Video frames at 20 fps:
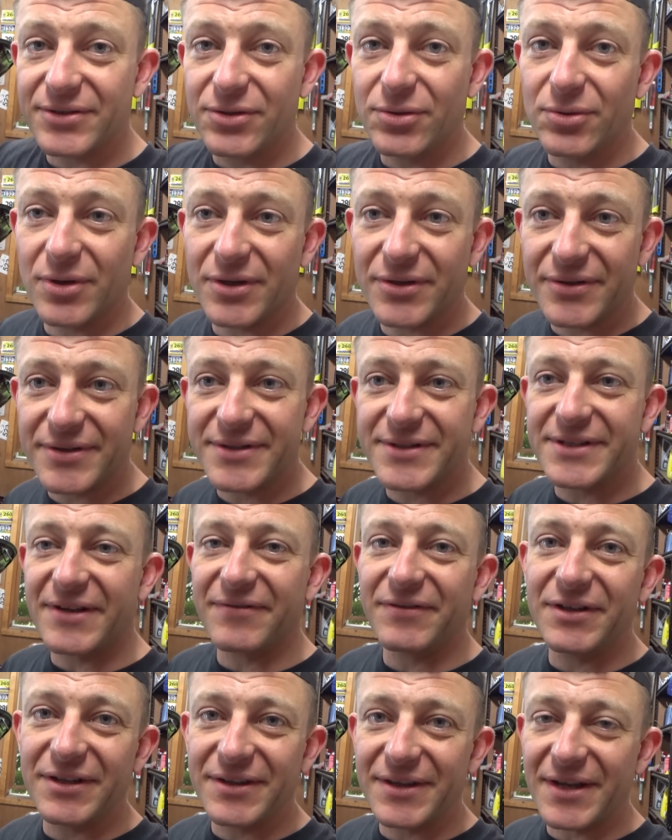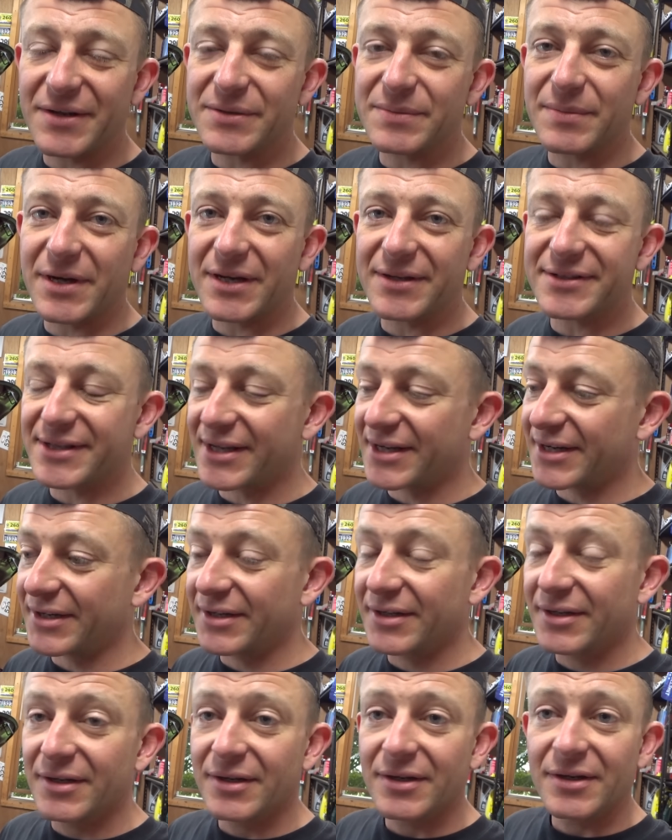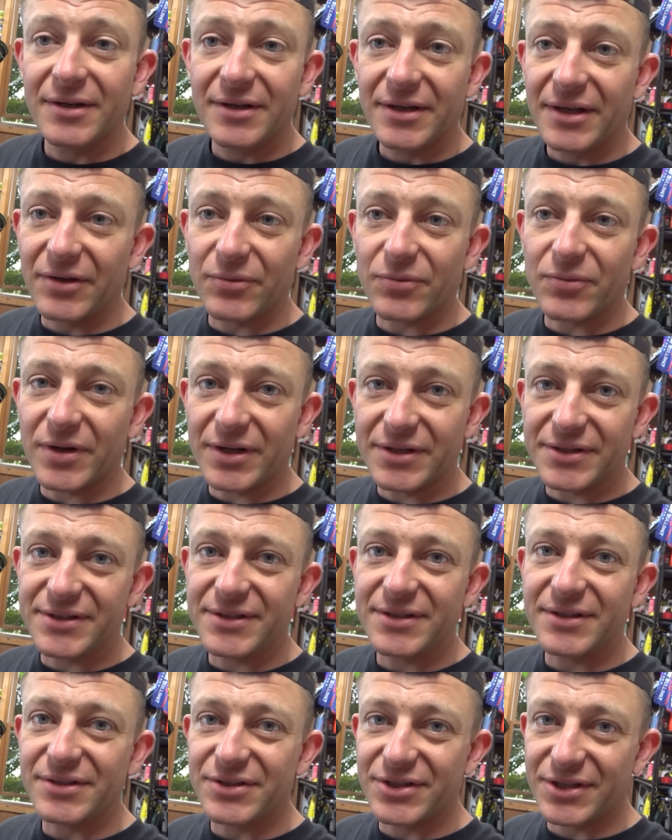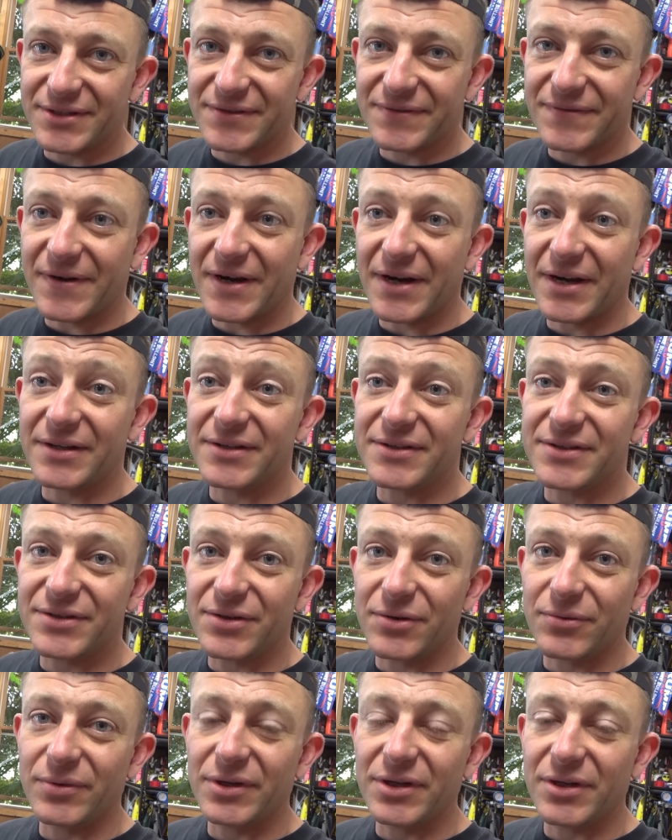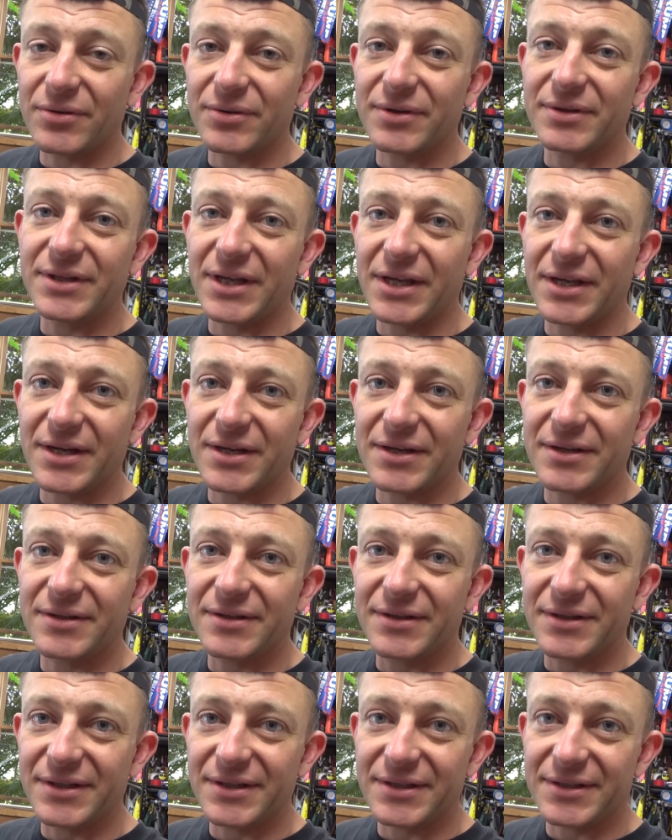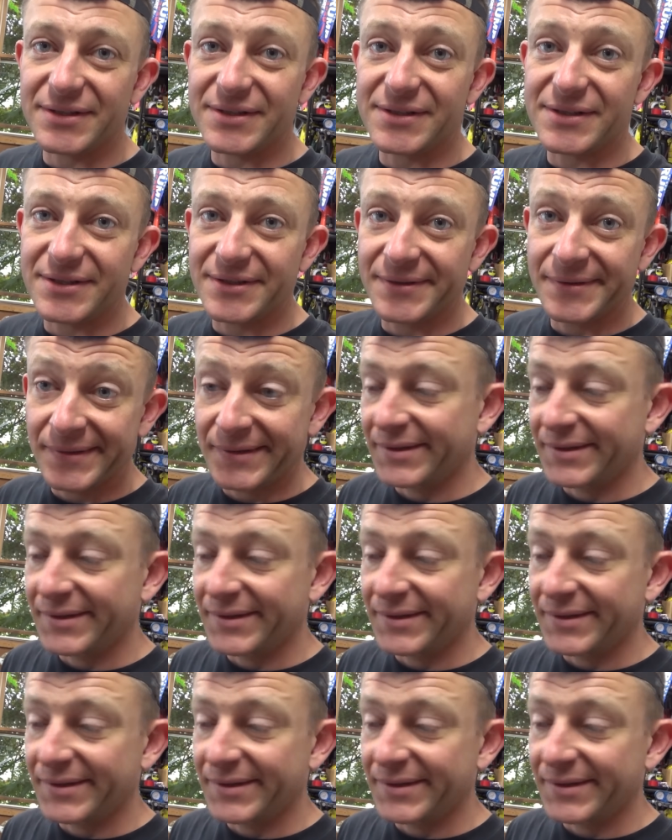270,000 miles on it. It runs just fine, so we know the data is,